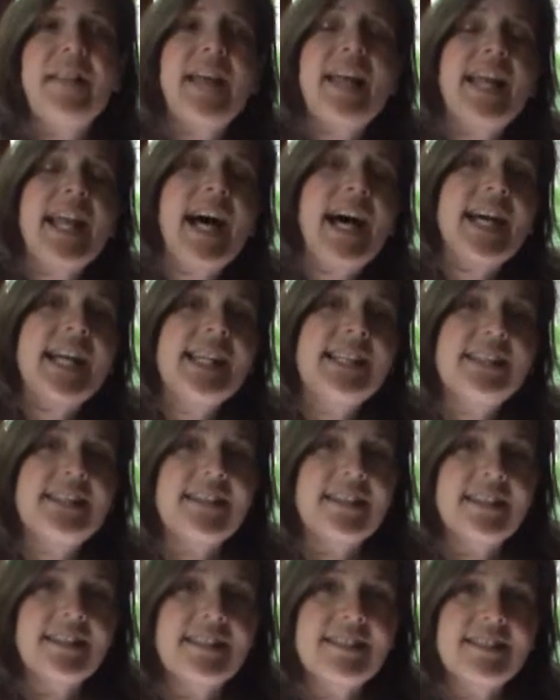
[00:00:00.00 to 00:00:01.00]
And then
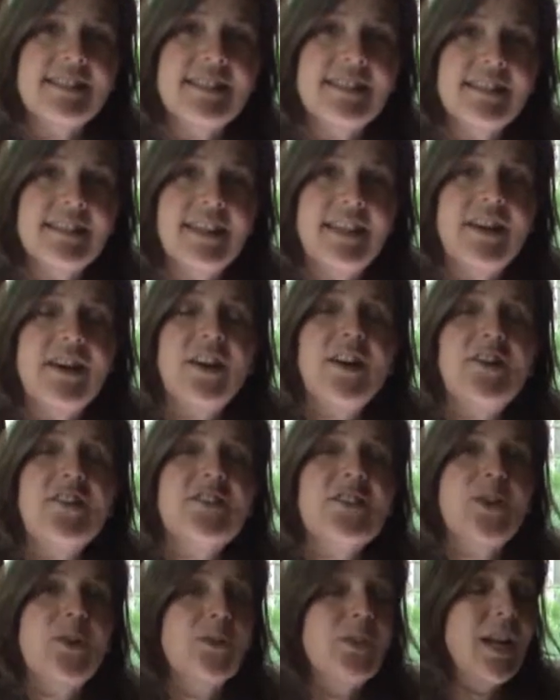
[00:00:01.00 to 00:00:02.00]
Isis,
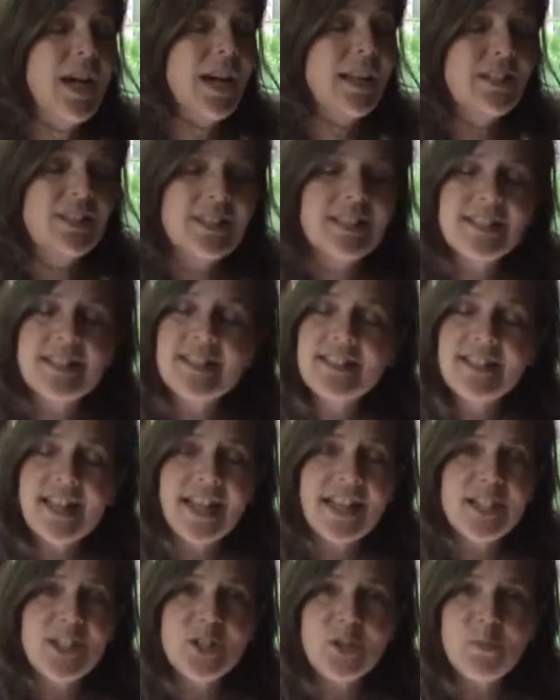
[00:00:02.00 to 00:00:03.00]
also not just
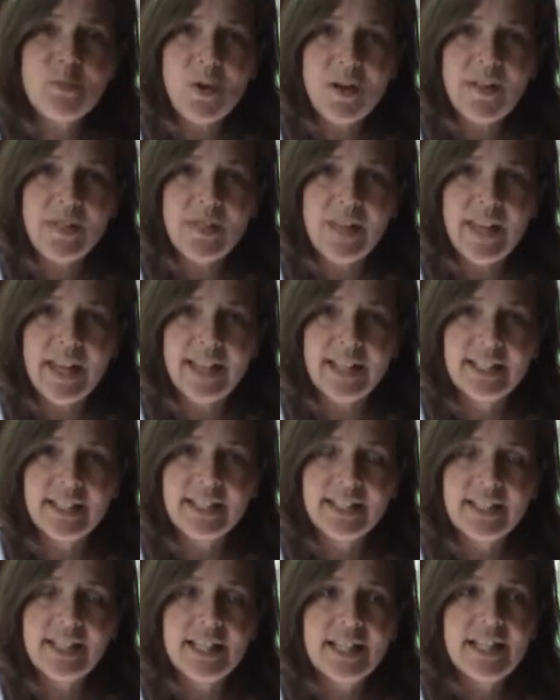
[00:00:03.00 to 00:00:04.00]
assigned to one
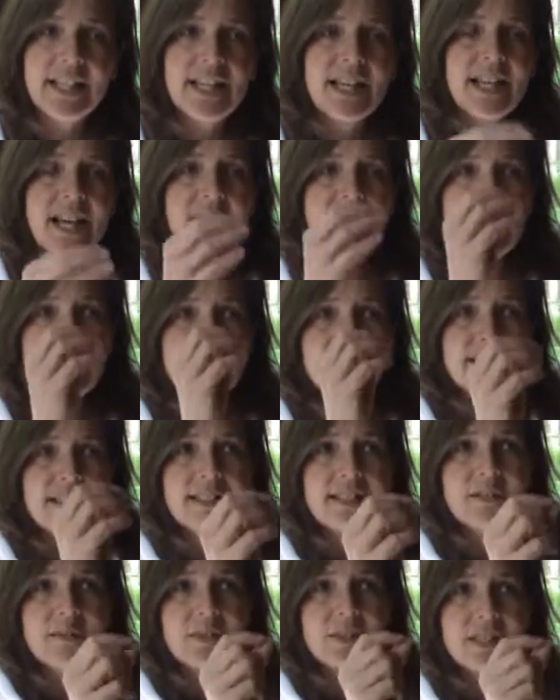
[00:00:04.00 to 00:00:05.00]
thing.
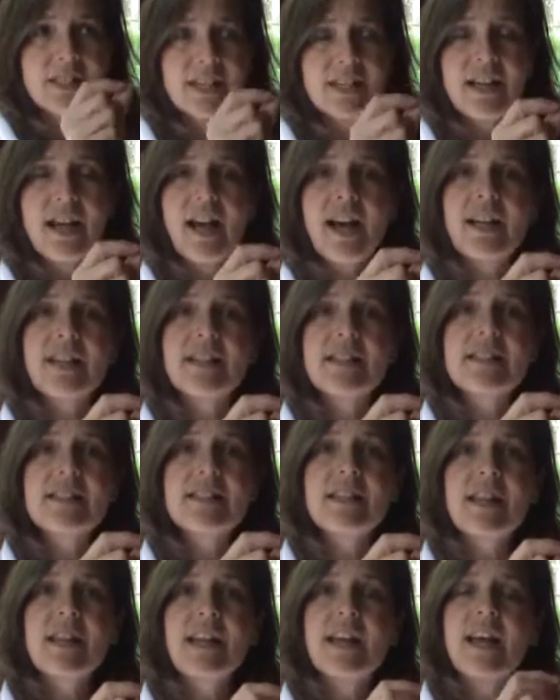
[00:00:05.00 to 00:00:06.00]
Isis was the
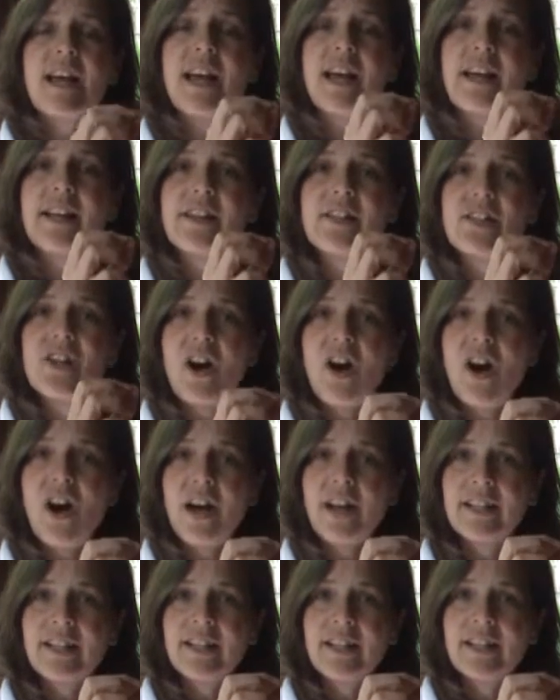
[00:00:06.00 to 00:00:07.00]
goddess at
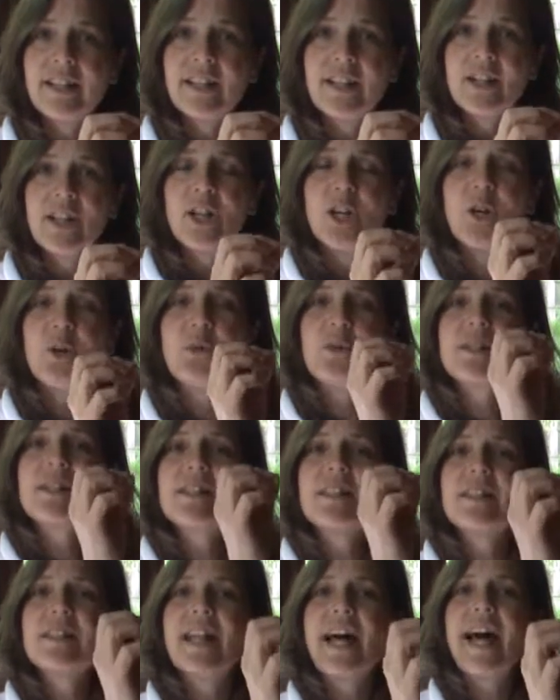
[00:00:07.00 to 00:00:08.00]
dawn who was
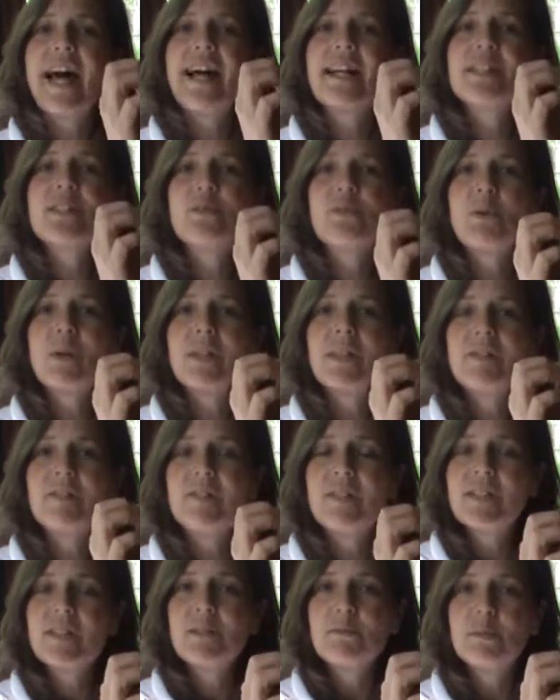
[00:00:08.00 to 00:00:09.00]
the last
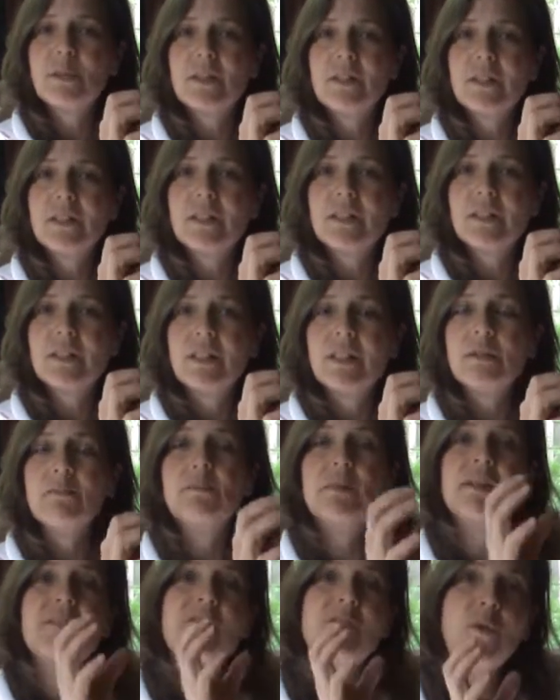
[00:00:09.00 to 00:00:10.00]
one visible
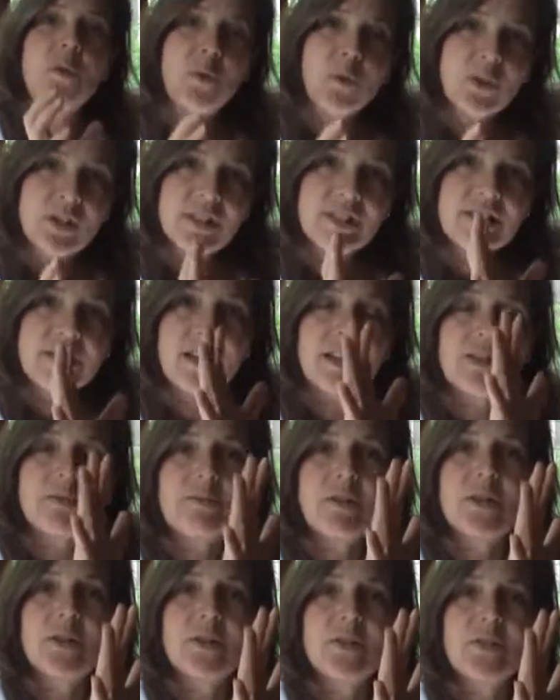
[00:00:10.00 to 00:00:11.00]
before the sun
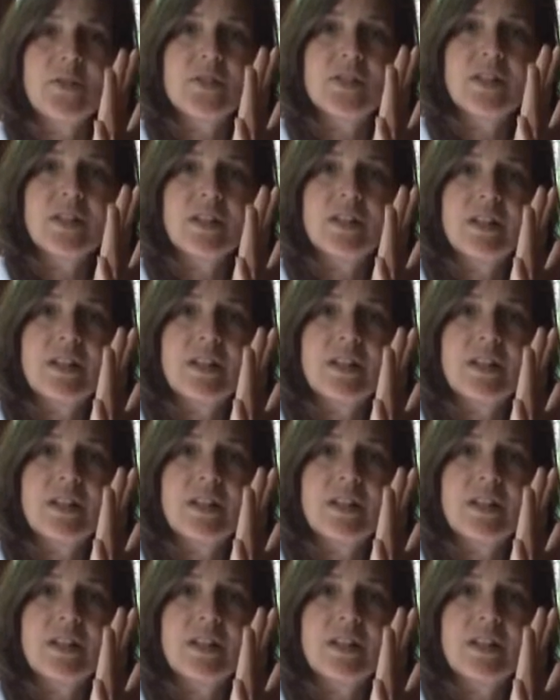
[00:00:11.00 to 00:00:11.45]
rose.